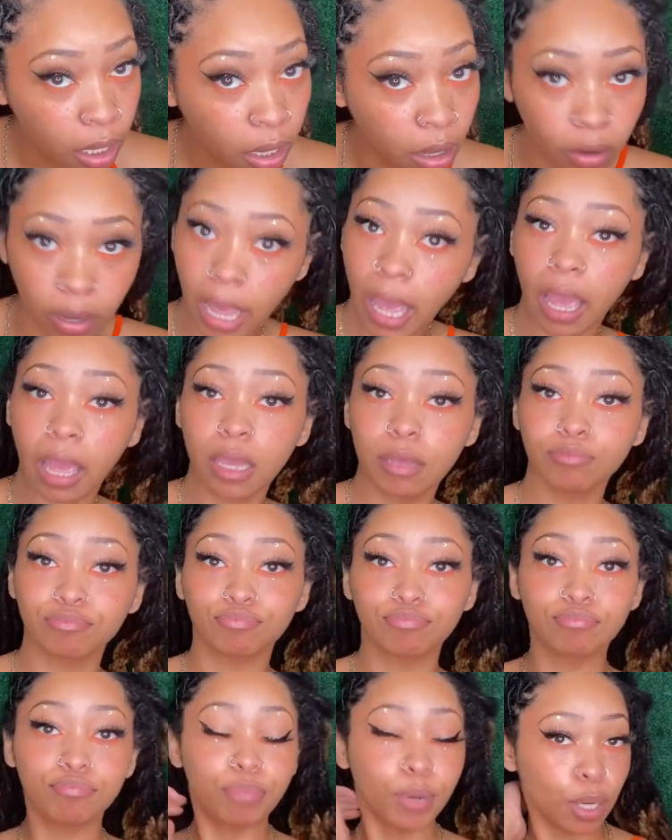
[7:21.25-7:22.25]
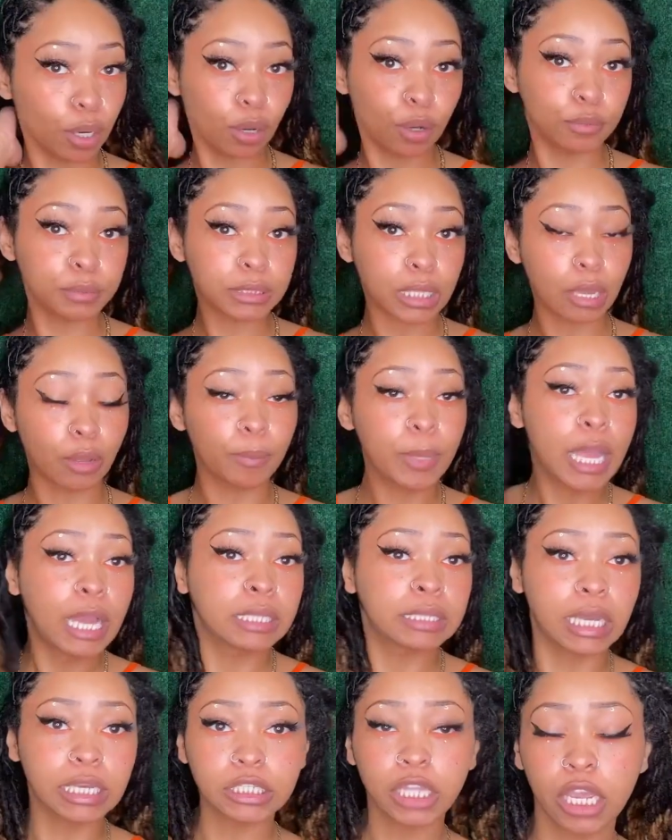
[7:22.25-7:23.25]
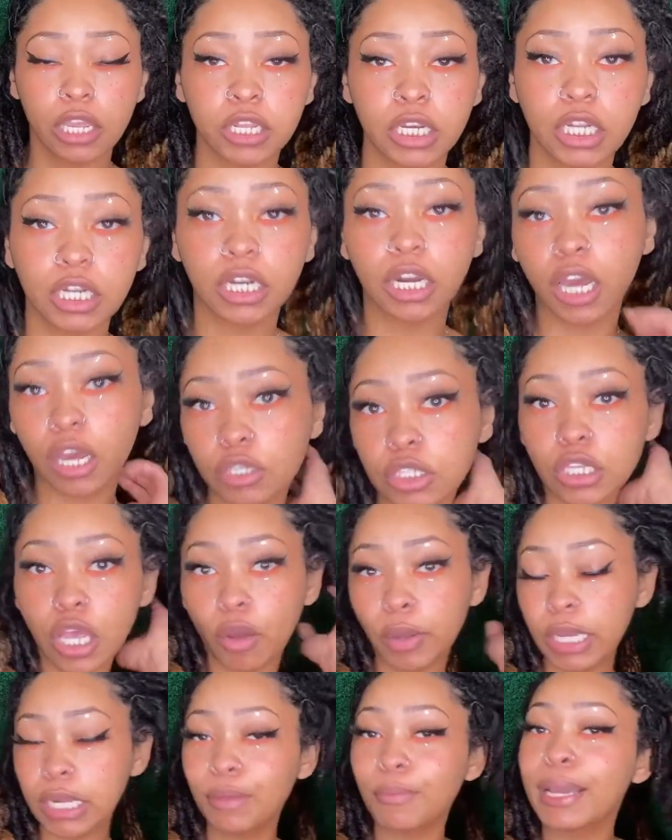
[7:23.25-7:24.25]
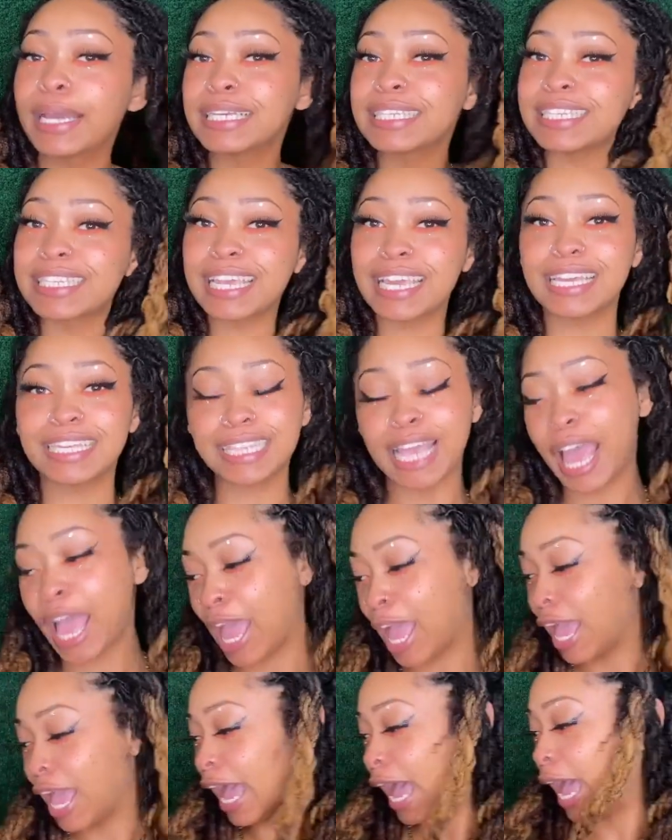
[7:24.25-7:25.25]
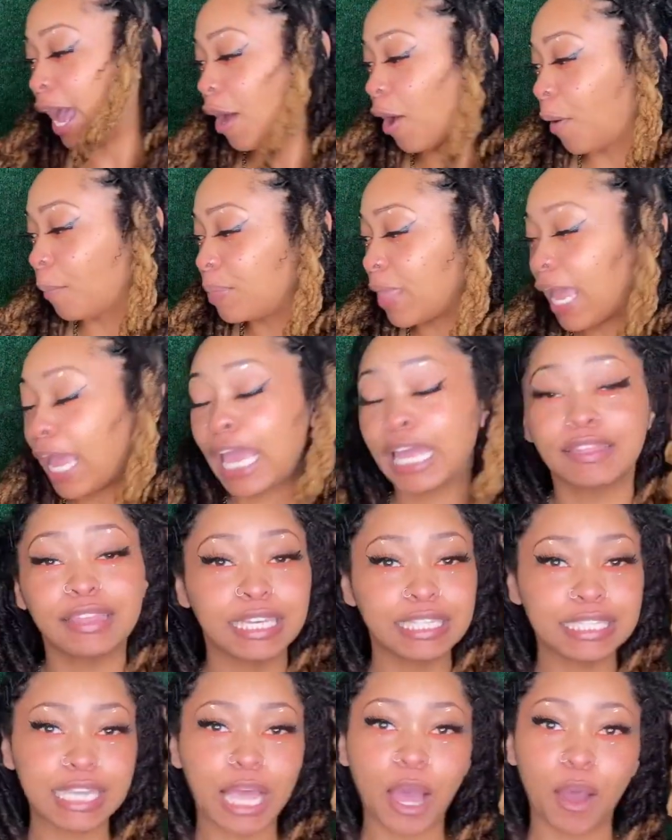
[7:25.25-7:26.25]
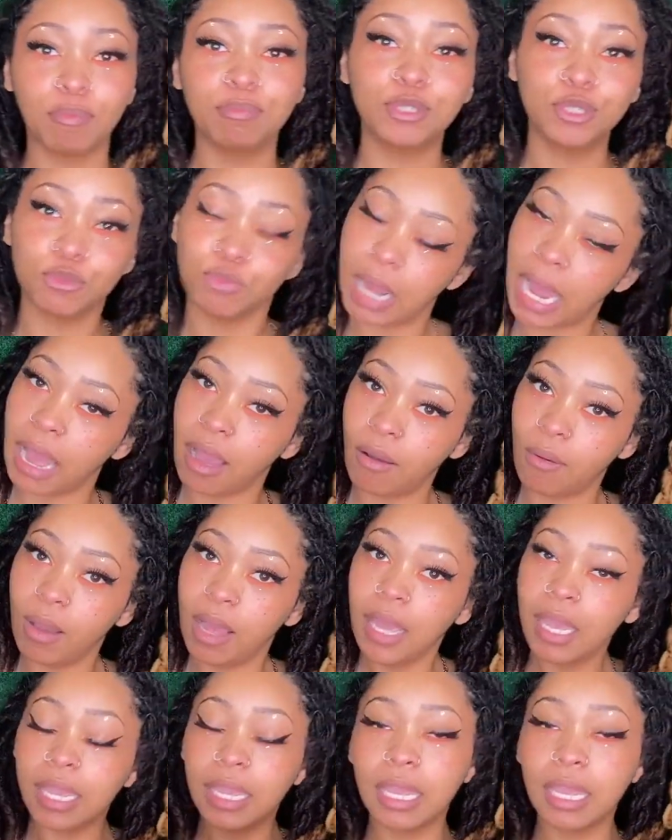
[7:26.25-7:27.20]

Okay? Boom. So that's all you need to know. So anyway, sis, I hope that this helped you out.